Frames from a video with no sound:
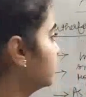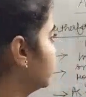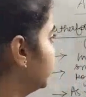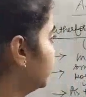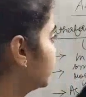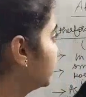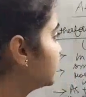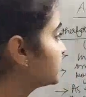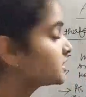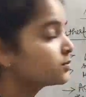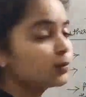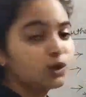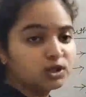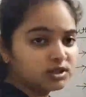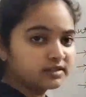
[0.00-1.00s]
nucleus is
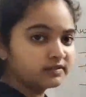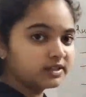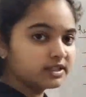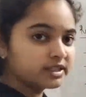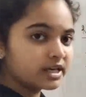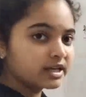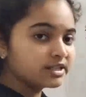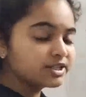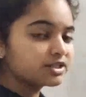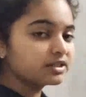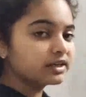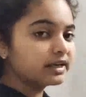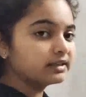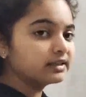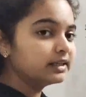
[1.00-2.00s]
positively charged
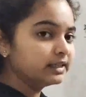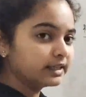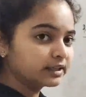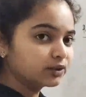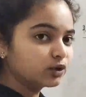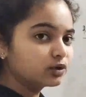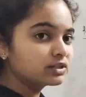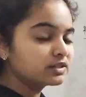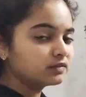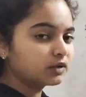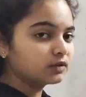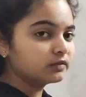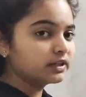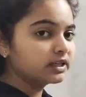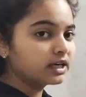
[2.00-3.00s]
and the electrons
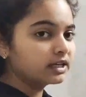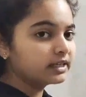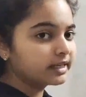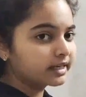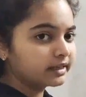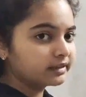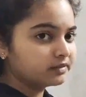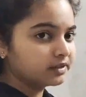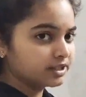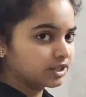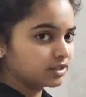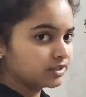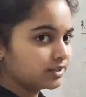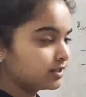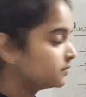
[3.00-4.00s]
revolving are negatively
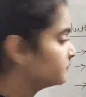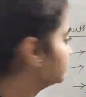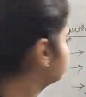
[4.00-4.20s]
charged.